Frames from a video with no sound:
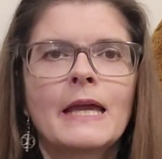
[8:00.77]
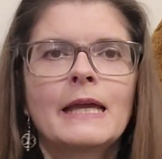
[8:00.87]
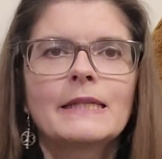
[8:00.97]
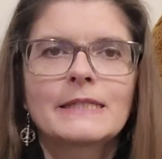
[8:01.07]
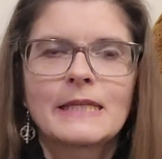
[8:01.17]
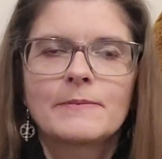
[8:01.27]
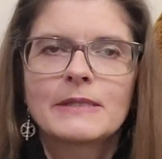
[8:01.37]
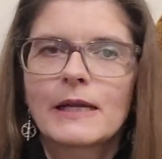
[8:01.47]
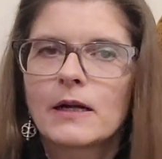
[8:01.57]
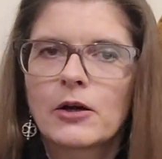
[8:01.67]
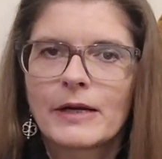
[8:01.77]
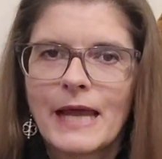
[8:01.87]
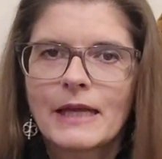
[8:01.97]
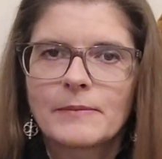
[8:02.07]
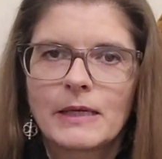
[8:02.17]
It seems that our
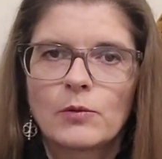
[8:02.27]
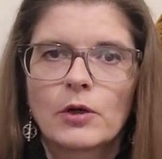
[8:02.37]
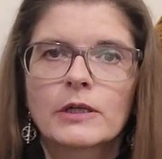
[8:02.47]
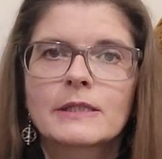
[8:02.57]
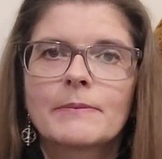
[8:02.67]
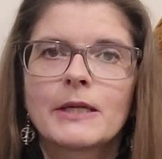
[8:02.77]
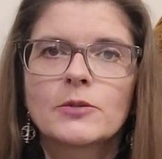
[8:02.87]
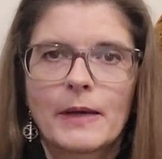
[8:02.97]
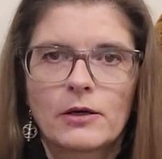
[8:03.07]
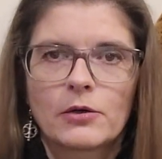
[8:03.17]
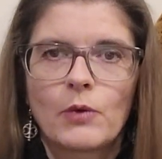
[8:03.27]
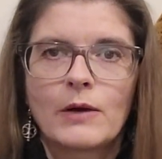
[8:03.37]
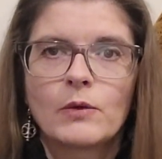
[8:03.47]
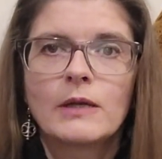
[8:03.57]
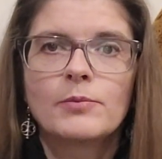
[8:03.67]
anatomy works much better
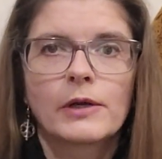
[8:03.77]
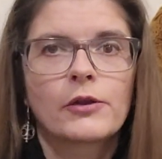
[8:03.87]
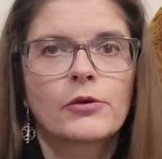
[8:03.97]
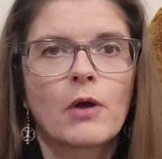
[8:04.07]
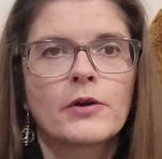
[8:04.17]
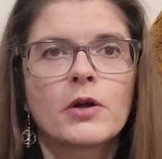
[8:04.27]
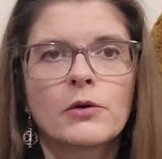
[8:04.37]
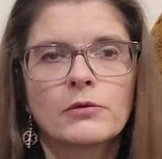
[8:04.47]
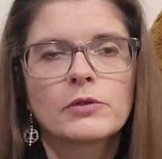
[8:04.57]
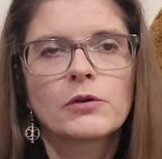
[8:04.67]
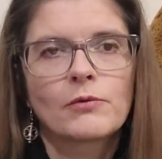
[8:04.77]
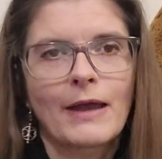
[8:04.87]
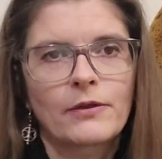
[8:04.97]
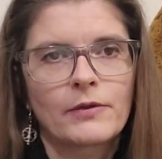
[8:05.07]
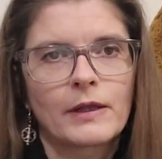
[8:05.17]
when we breathe through our nose
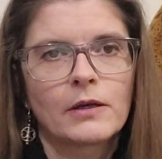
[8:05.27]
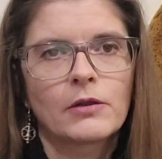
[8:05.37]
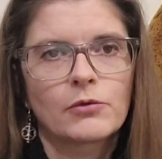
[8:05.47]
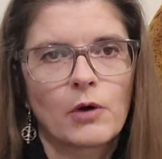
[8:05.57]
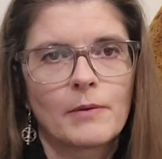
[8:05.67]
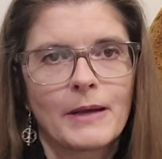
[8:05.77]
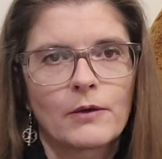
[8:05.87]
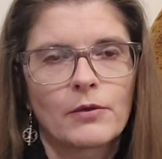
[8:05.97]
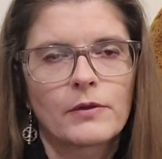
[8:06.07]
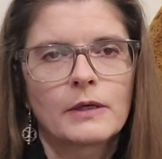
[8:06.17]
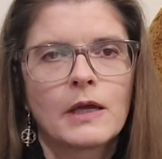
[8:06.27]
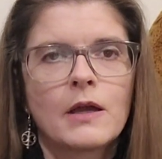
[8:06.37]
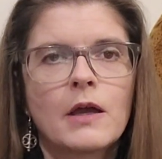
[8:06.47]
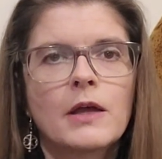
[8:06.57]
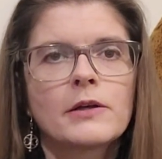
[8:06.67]
rather than through our mouth.
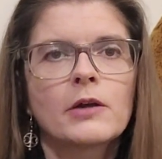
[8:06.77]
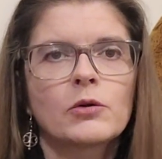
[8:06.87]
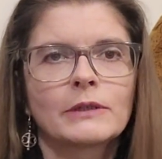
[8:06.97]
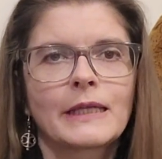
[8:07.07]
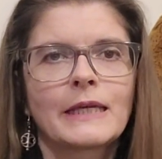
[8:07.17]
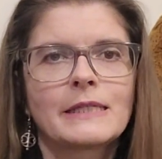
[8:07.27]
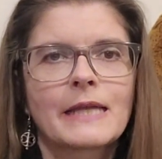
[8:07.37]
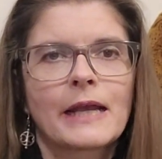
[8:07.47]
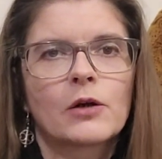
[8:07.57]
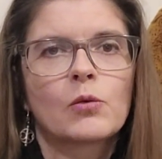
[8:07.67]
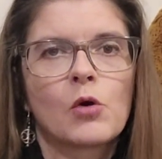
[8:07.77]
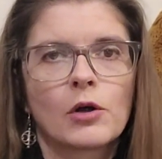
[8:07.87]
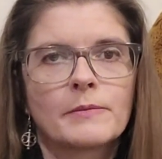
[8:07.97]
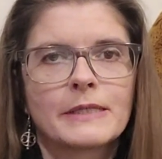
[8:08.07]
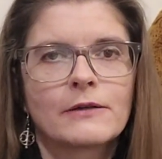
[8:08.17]
Not only is air
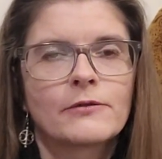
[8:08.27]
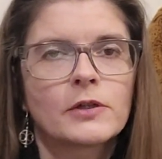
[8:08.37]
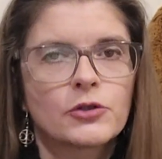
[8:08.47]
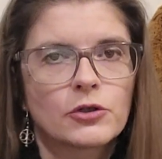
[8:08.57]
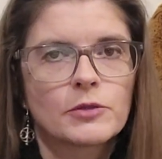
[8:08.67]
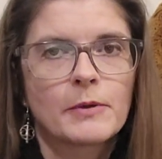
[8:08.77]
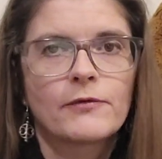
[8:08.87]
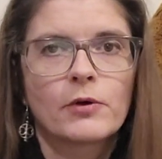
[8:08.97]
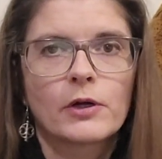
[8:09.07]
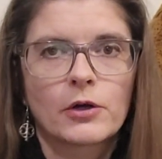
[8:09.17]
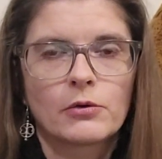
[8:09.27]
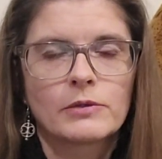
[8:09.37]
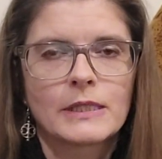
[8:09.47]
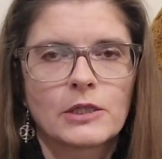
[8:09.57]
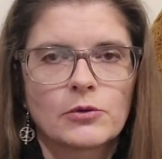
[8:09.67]
warmed and filtered before it goes
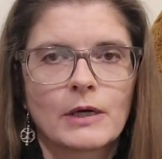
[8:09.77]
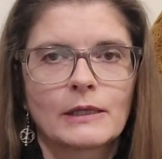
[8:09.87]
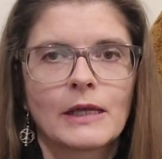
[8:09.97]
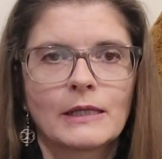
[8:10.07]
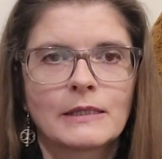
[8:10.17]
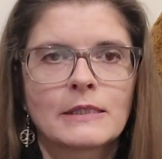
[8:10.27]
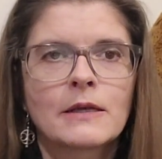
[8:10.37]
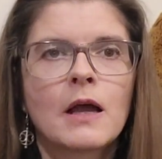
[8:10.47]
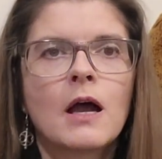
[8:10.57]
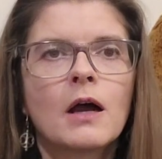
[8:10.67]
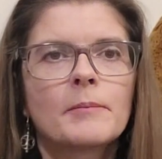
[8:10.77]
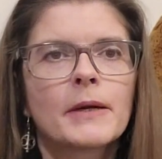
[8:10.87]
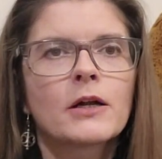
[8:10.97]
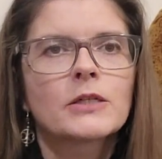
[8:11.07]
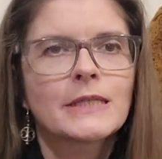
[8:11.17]
into our lungs, but
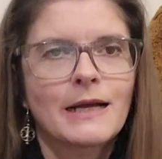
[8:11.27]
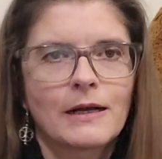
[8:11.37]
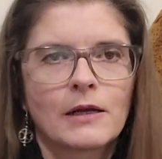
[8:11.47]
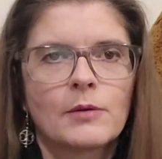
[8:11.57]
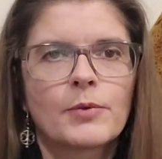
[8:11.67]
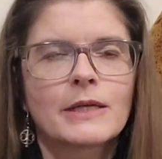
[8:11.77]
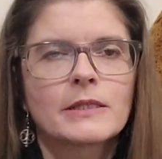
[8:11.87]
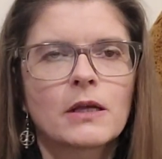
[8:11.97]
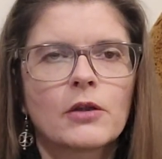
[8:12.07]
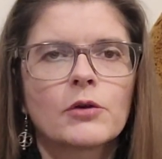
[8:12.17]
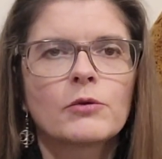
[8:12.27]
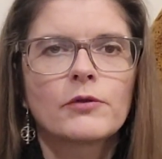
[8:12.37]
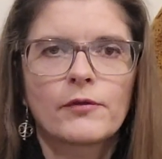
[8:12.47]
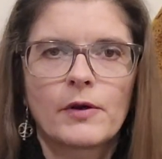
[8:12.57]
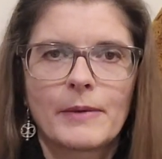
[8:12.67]
our tongue pressing on the roof
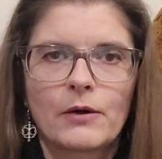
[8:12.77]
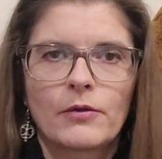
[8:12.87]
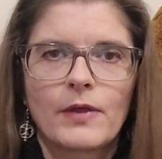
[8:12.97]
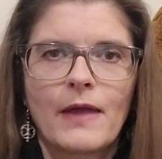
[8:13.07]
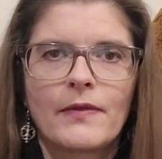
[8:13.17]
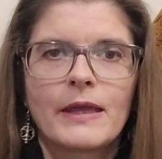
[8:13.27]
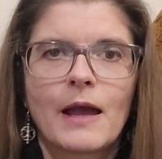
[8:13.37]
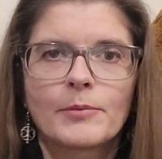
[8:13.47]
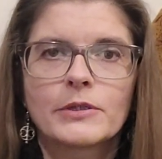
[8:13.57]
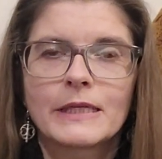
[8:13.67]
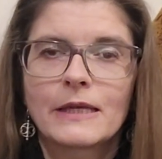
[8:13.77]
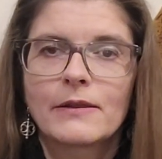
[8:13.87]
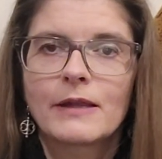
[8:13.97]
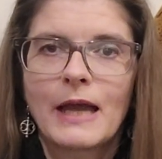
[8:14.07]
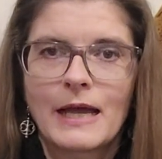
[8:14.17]
of our mouth and the upper
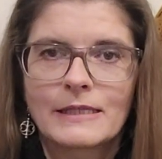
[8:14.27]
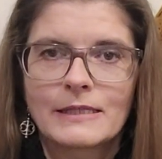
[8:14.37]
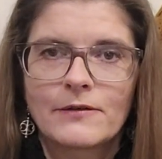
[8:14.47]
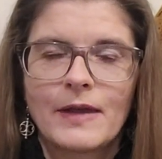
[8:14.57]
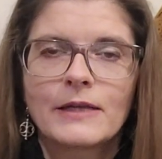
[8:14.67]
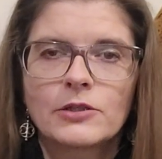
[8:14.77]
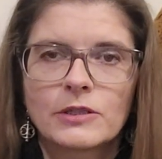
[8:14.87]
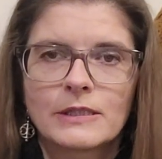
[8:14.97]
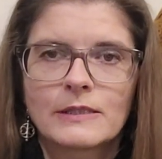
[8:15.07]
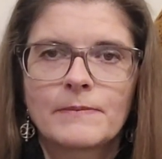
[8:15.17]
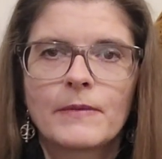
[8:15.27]
teeth has advantages.